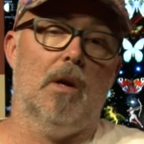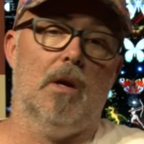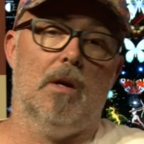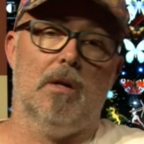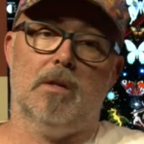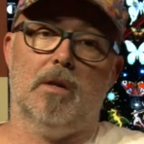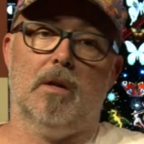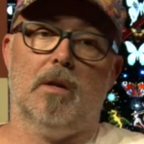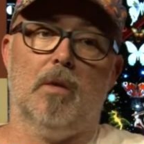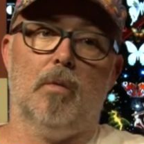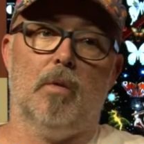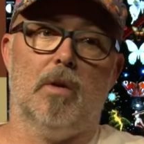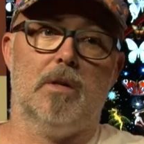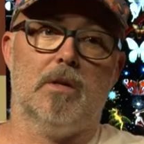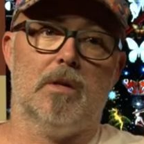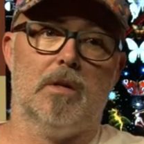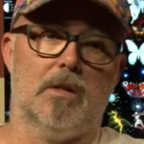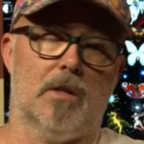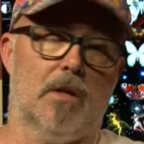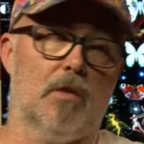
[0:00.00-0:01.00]
Until I went
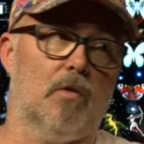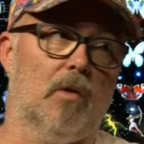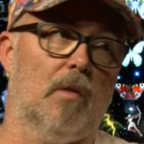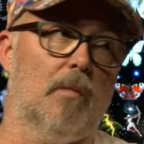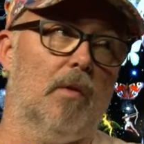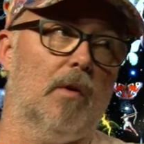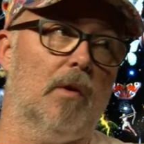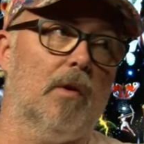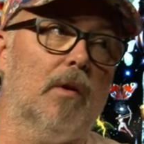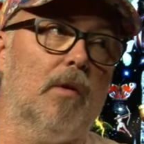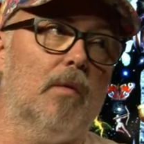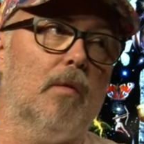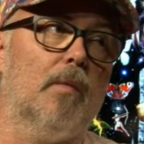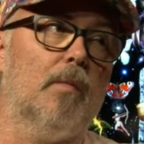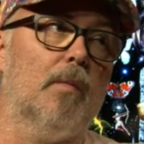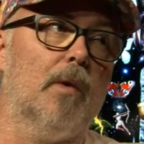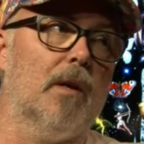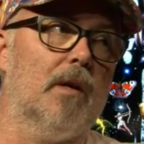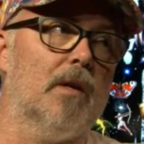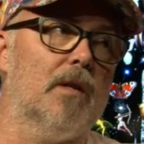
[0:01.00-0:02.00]
to Central America with
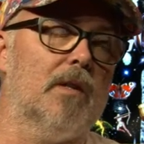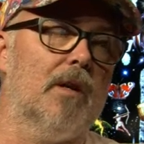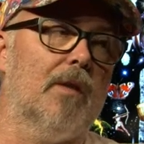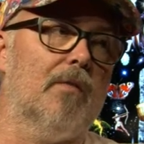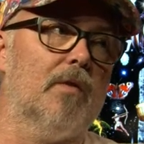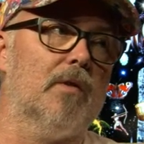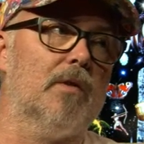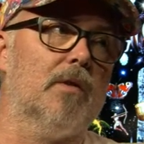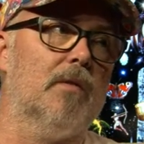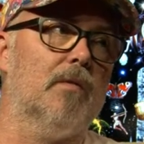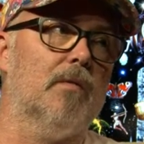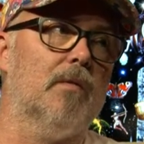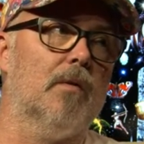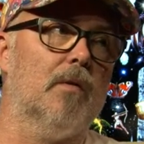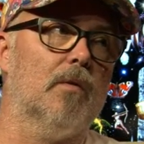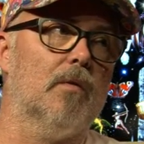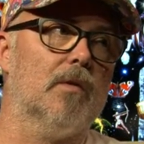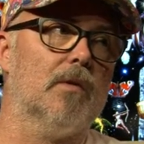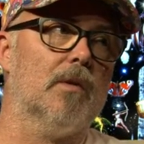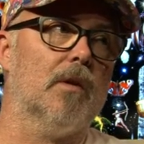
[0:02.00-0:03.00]
Peter Daverington,
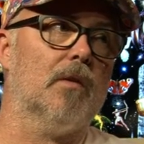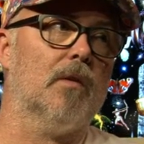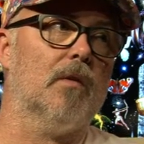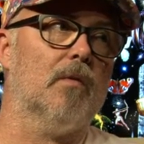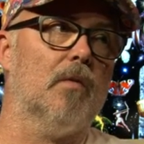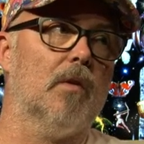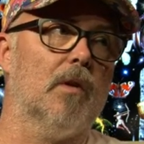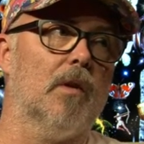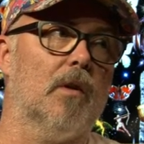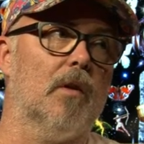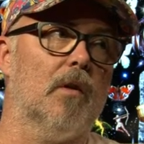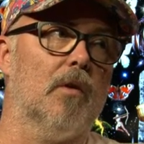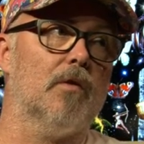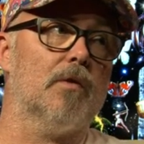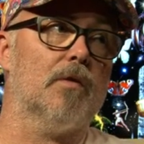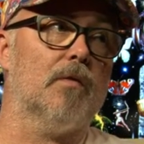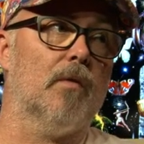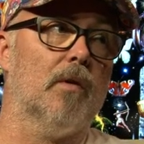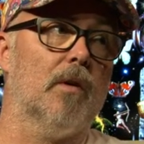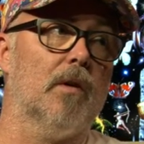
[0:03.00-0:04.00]
who was like a really
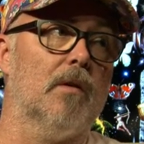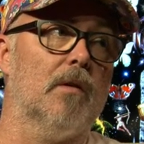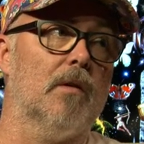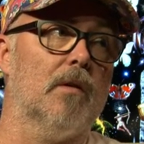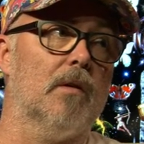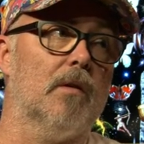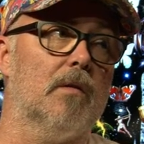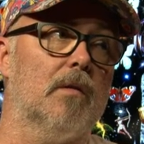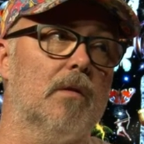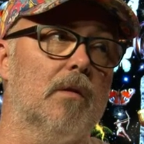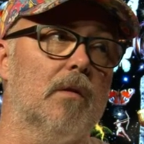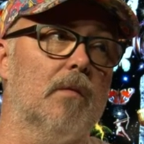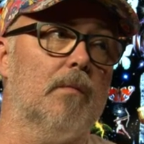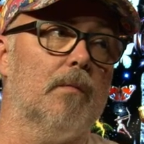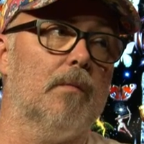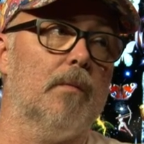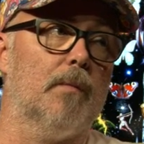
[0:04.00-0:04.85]
close friend, uh-huh.